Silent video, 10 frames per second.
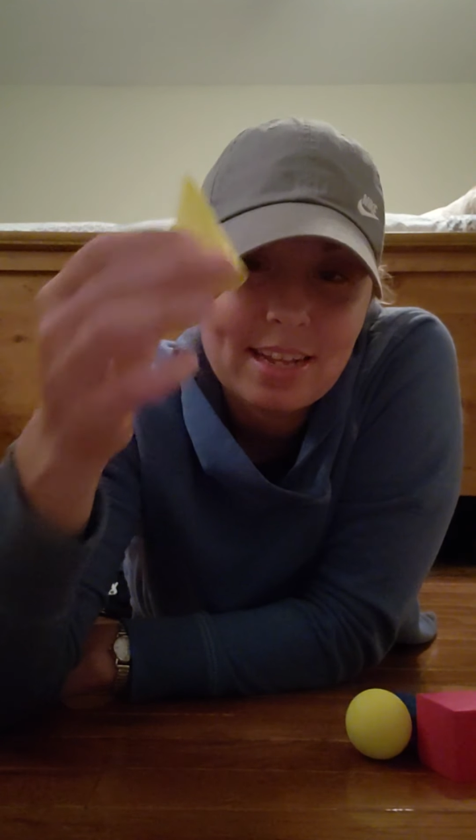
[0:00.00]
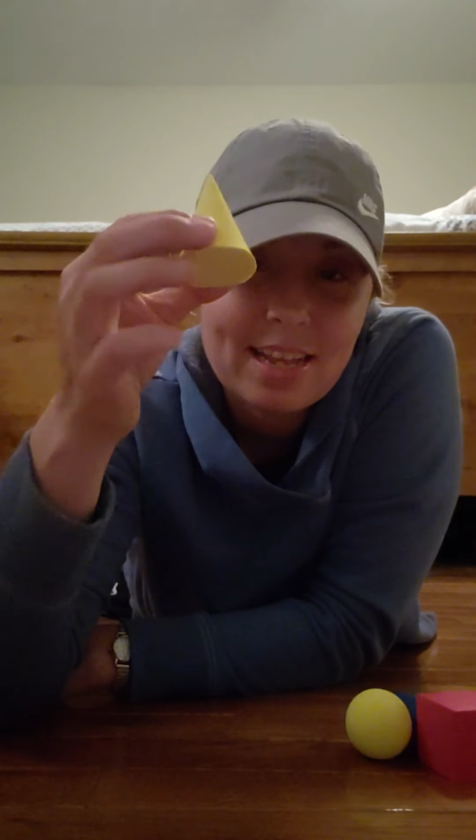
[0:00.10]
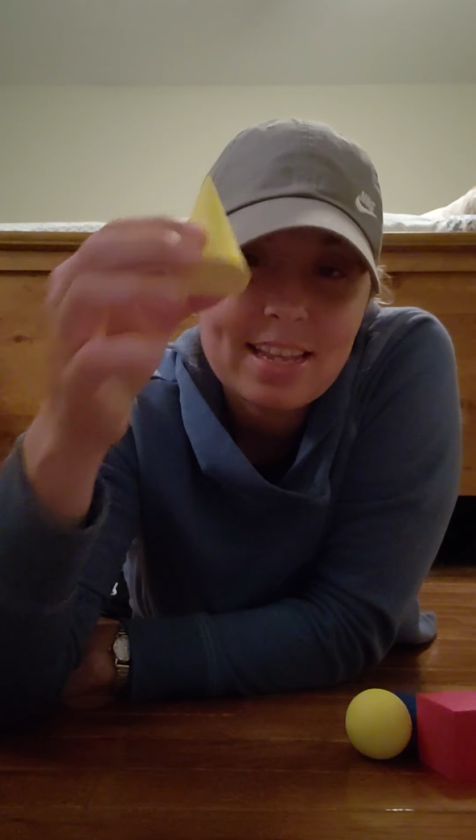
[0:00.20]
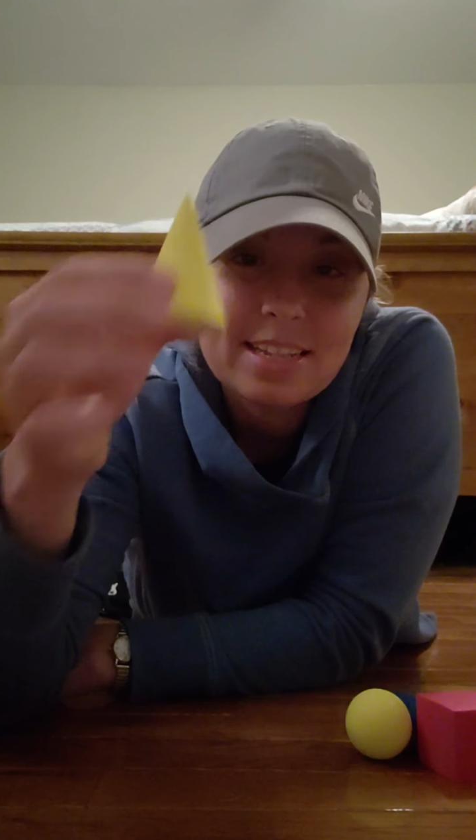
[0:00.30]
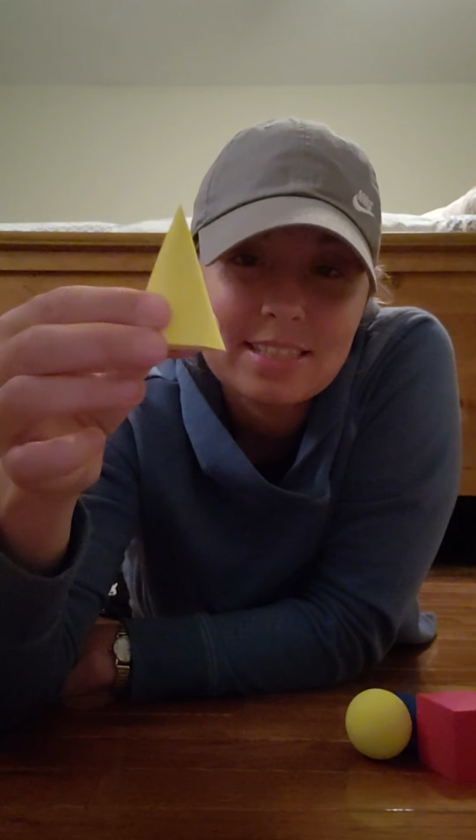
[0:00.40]

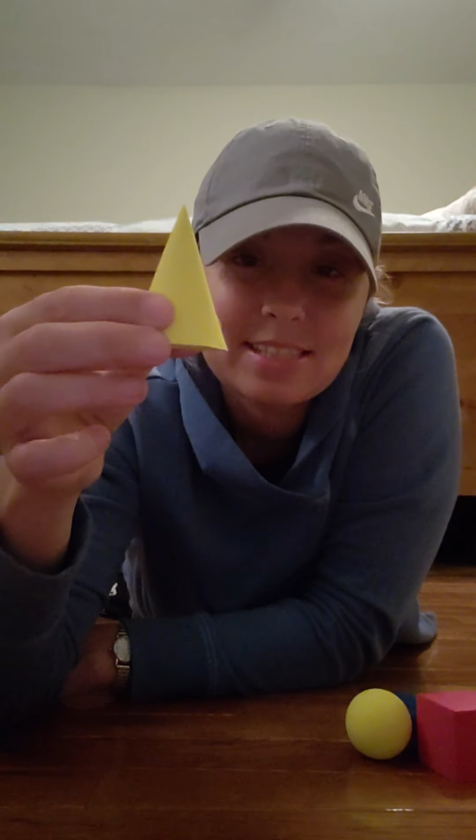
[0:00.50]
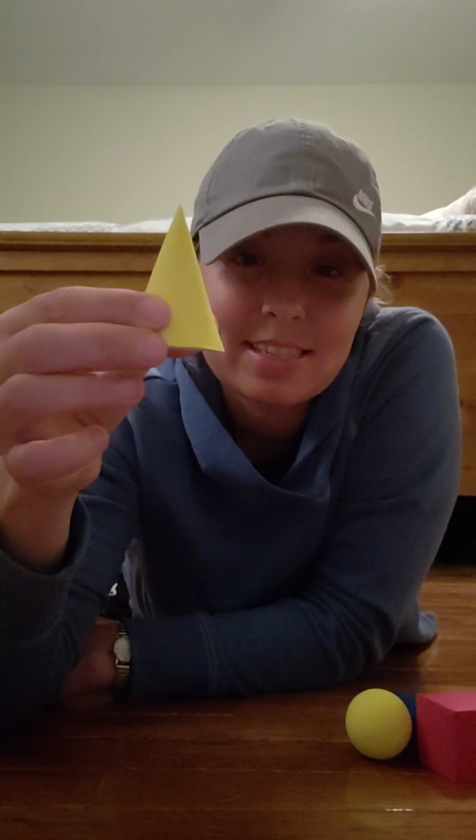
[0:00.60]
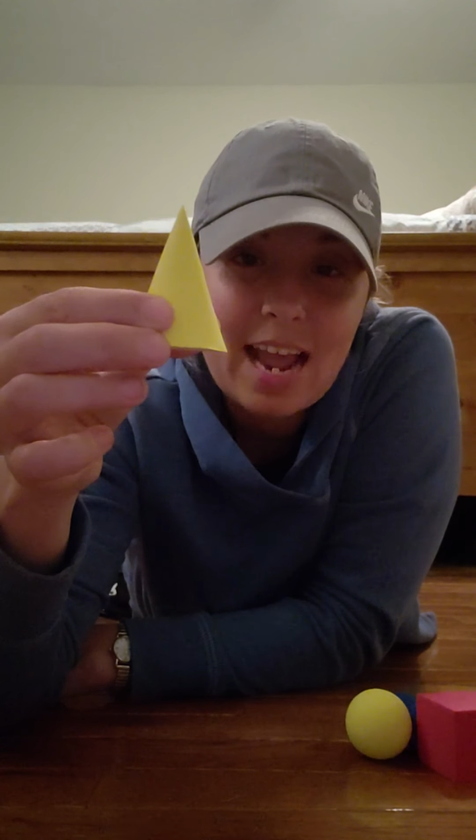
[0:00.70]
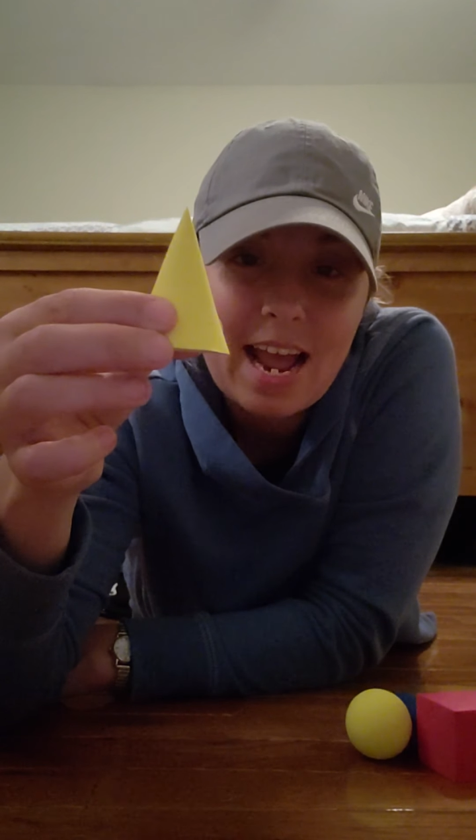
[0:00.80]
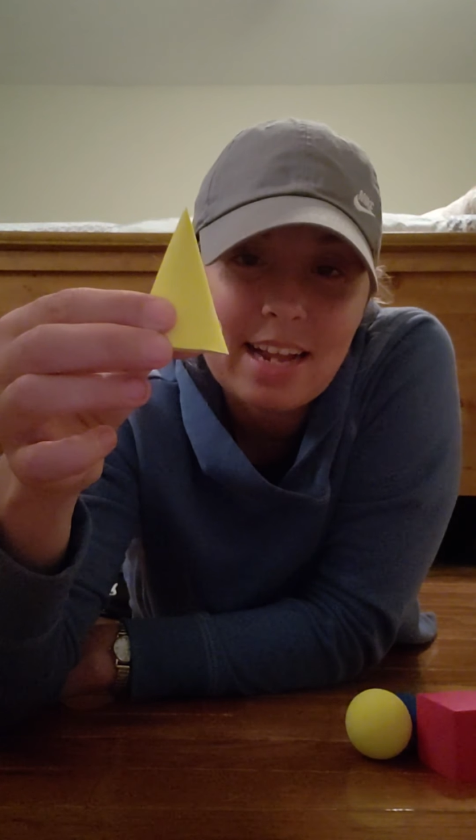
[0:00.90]
It can
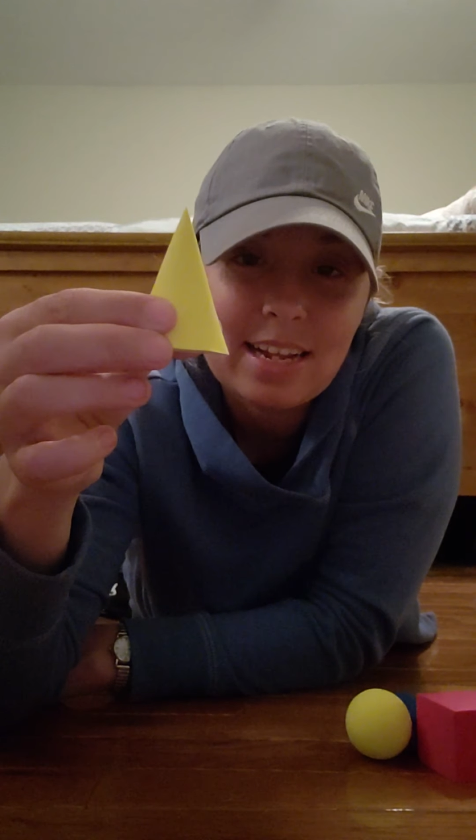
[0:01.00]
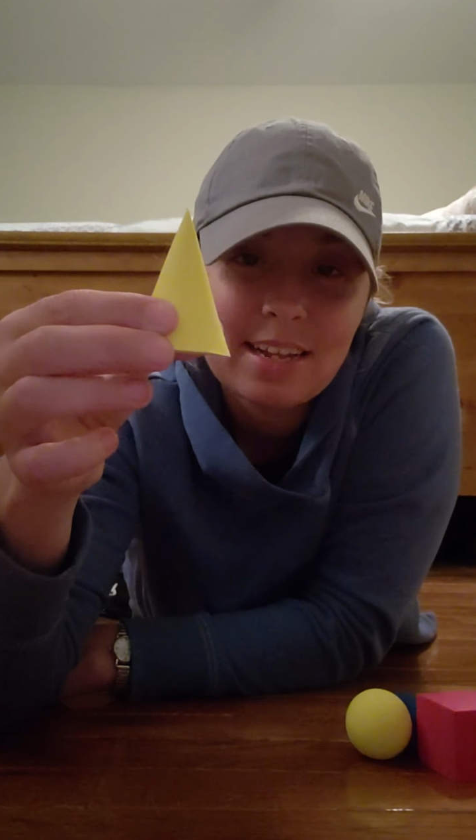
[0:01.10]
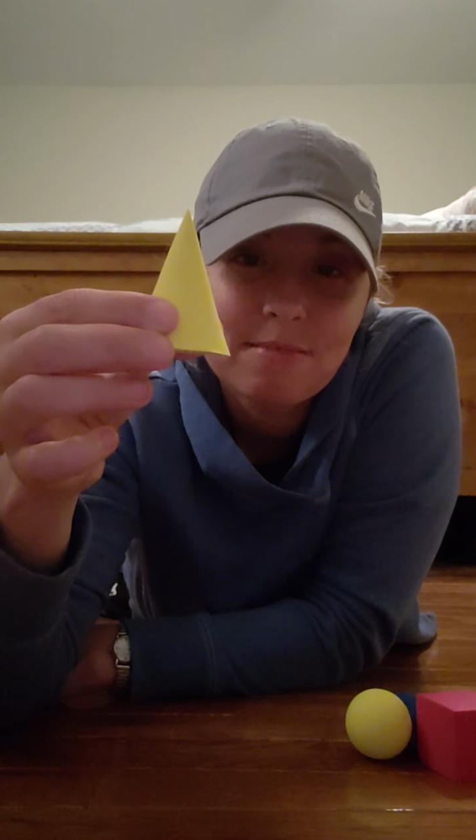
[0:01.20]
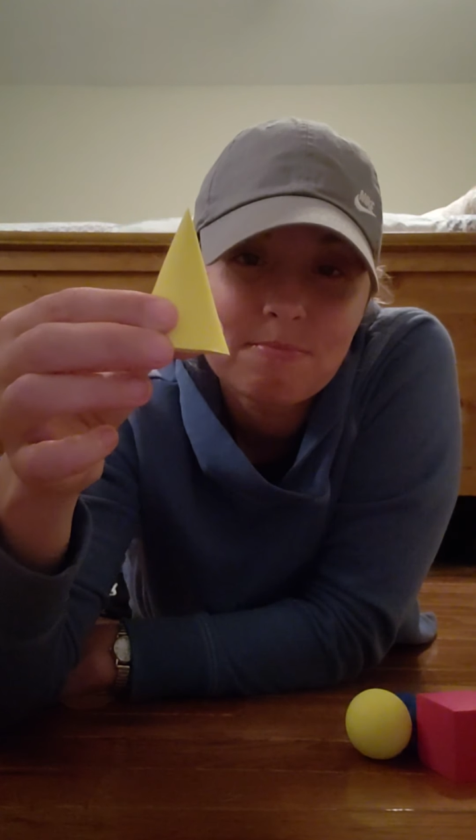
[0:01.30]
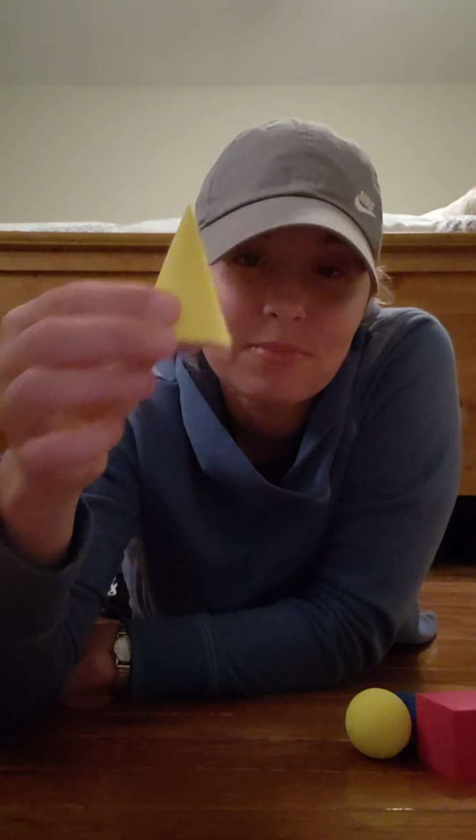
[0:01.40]

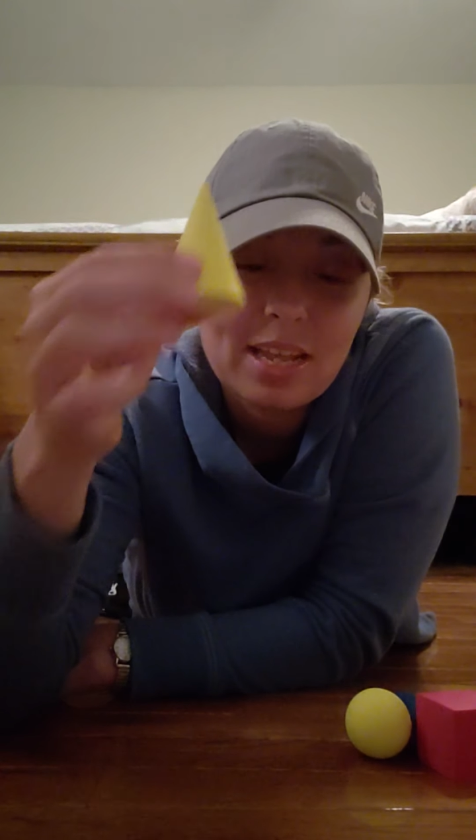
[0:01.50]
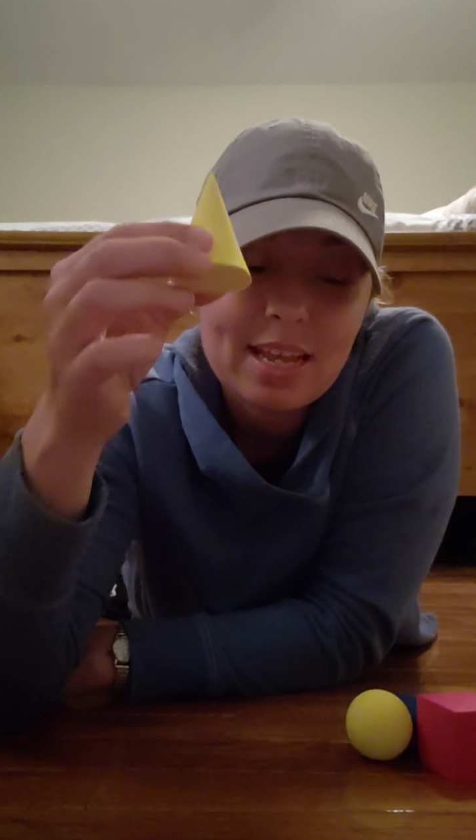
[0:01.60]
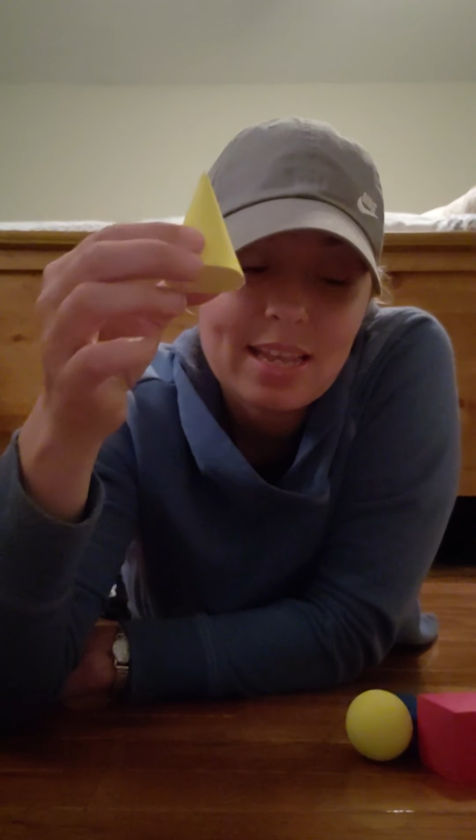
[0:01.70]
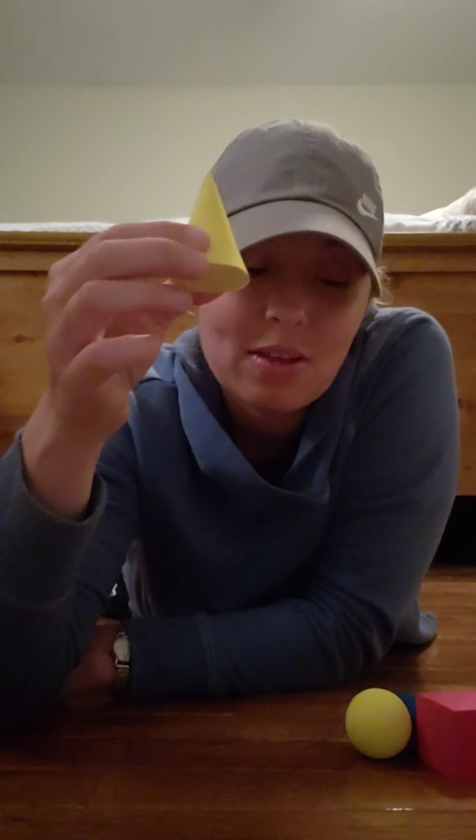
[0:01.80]
stack, it